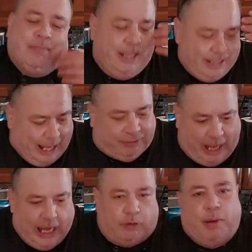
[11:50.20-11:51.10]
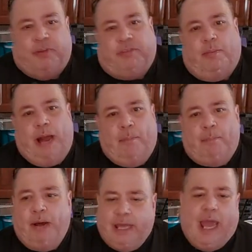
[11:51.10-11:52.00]
Yes, I agree with some of that.
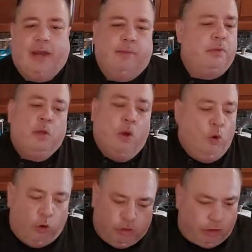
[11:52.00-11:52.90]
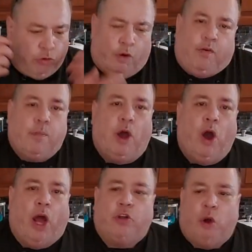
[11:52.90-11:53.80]
But again, just cook from your
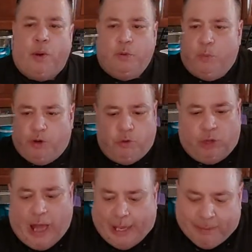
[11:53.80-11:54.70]
heart. Cook with what you like.